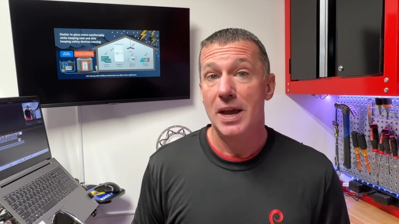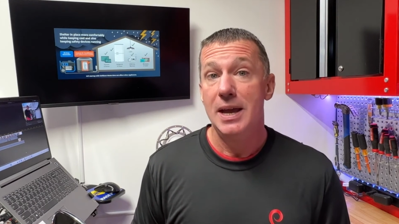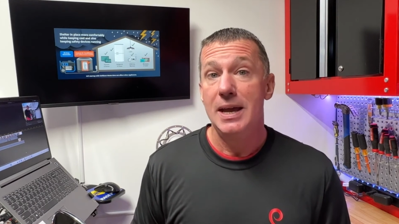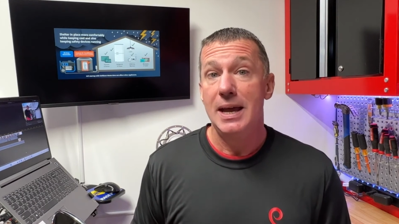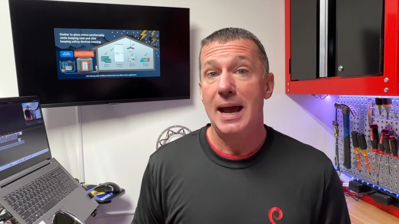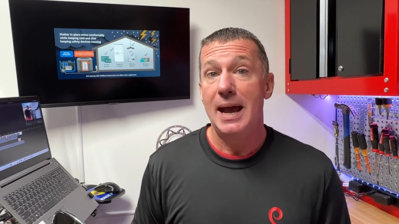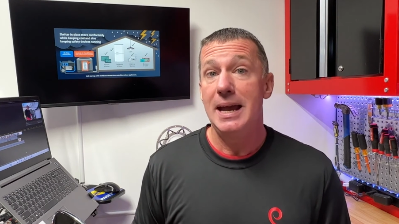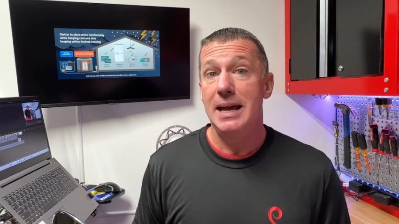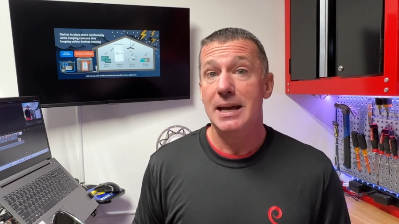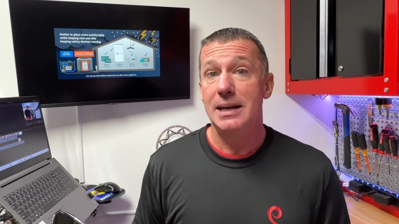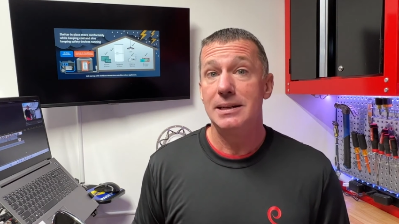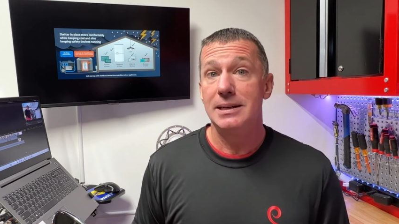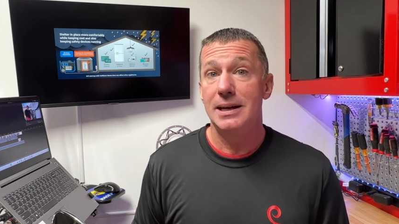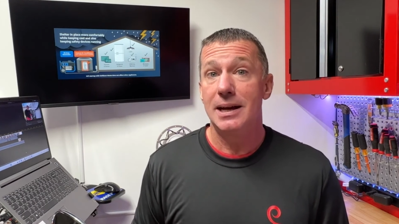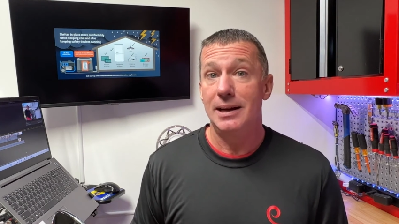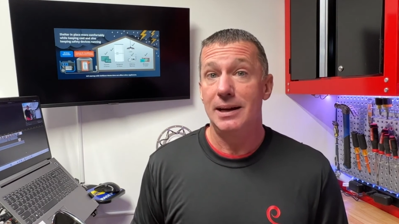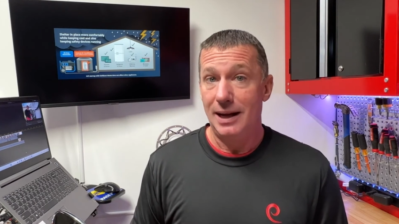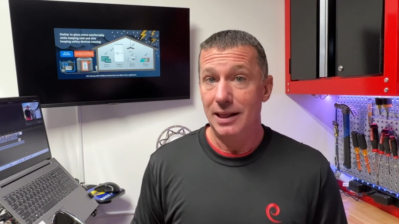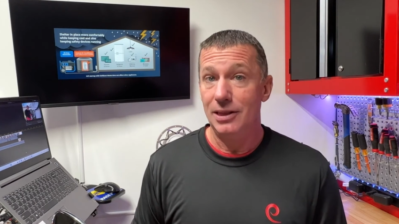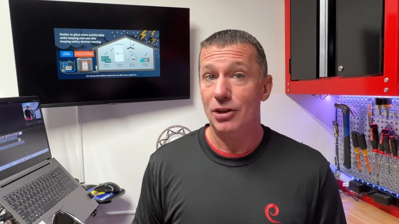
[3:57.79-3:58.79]
And
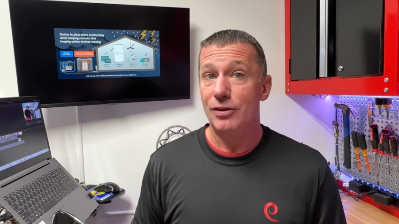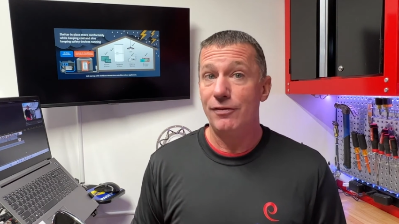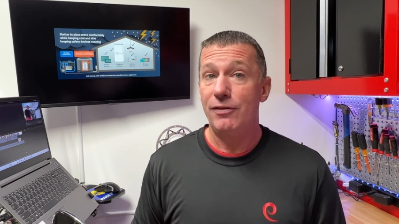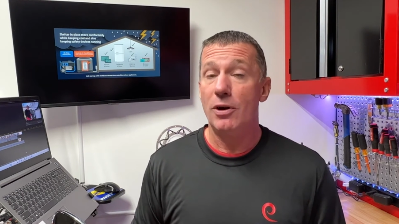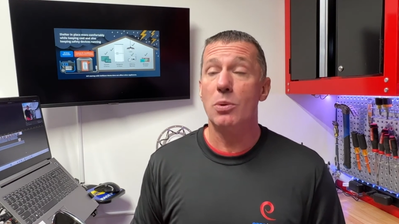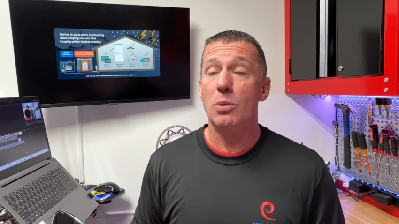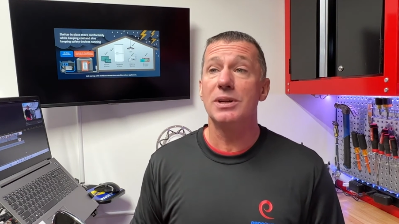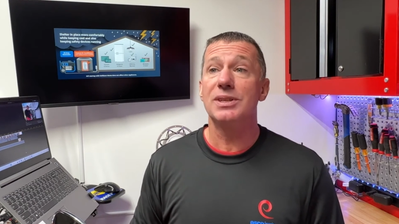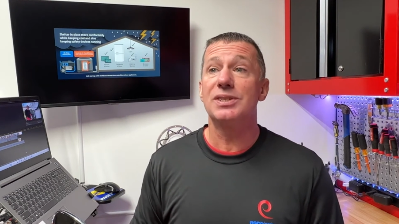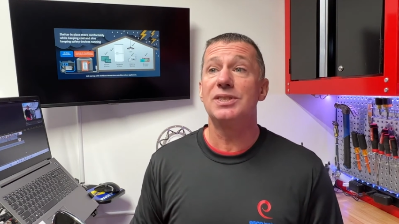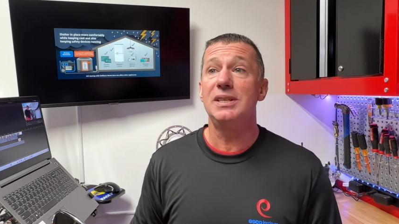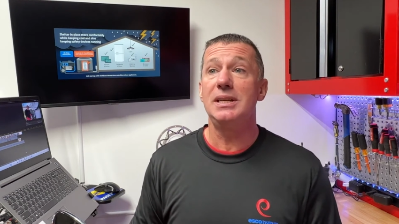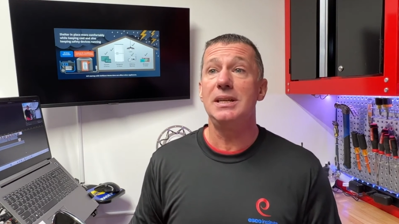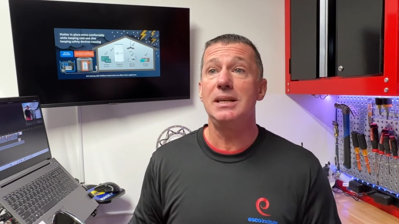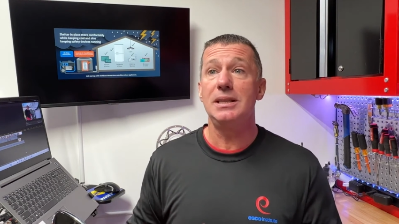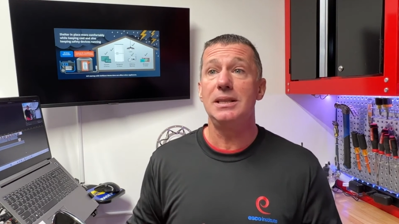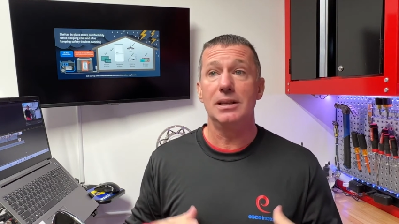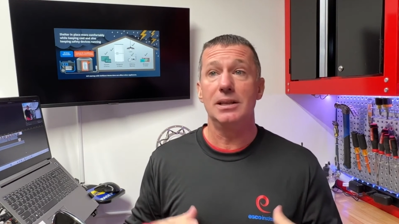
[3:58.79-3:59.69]
I look forward to seeing the